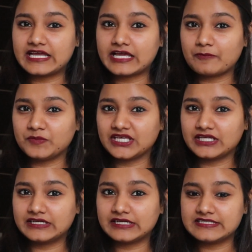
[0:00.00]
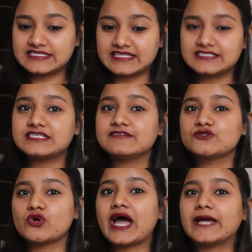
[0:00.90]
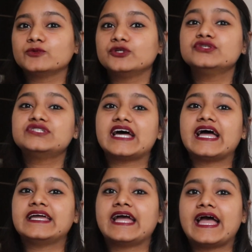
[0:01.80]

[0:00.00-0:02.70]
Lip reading: like I'm being a little insensitive. So I'm going to try